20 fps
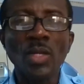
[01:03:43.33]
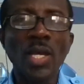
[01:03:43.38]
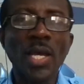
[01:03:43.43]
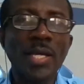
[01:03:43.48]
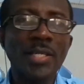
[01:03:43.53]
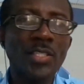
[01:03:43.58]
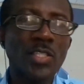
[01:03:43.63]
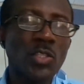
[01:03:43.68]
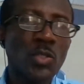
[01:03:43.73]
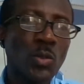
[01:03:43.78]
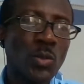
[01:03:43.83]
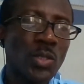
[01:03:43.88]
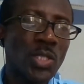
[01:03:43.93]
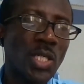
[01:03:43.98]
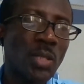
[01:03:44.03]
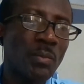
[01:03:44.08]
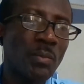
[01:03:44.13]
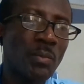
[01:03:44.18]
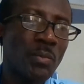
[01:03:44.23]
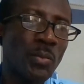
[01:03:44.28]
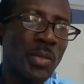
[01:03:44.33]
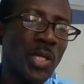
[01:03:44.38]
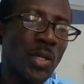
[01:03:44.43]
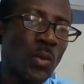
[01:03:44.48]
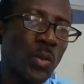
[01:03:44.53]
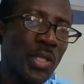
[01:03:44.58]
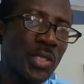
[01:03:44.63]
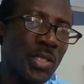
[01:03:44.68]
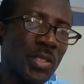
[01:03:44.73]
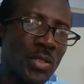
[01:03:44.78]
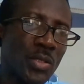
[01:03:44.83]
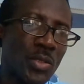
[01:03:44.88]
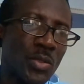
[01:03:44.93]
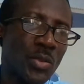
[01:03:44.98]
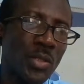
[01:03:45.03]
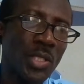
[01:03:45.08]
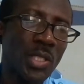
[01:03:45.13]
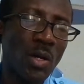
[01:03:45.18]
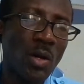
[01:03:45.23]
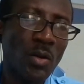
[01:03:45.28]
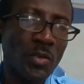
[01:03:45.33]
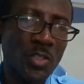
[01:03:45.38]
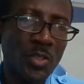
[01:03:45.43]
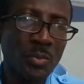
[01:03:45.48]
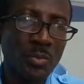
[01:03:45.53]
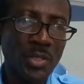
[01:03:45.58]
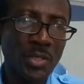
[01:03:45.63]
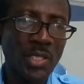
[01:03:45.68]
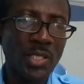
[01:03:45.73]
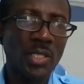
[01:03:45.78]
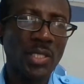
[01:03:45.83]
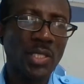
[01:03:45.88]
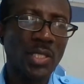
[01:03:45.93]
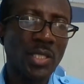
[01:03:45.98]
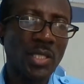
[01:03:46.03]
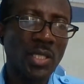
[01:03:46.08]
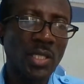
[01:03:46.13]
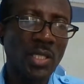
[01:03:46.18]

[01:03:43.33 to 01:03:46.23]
And so they bequeath to the offspring